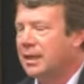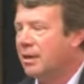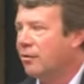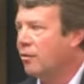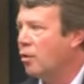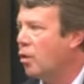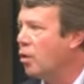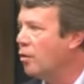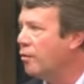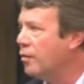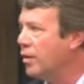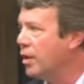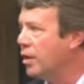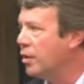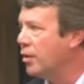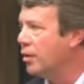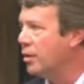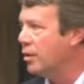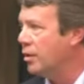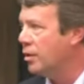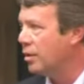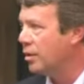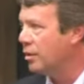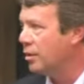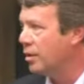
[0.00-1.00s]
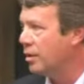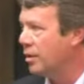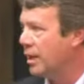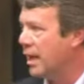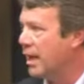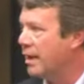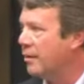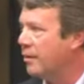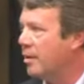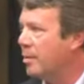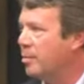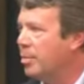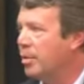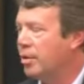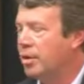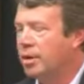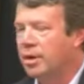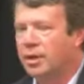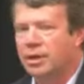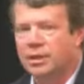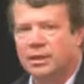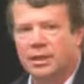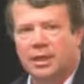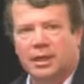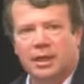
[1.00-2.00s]
Rovio, the Angry
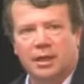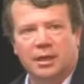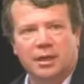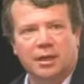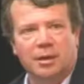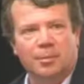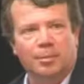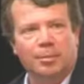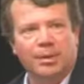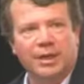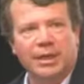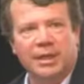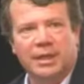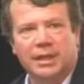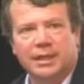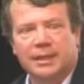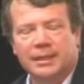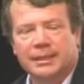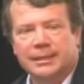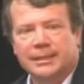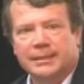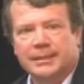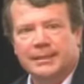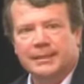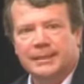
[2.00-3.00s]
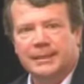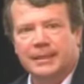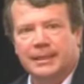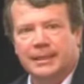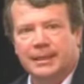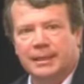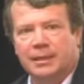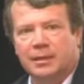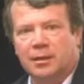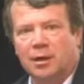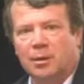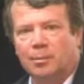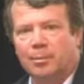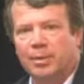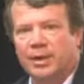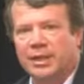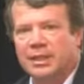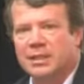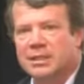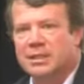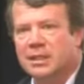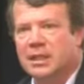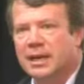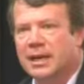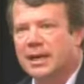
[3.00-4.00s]
Bird company,
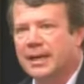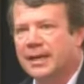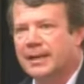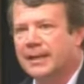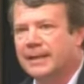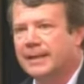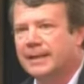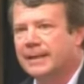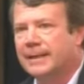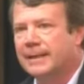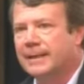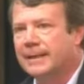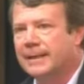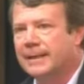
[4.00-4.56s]
companies like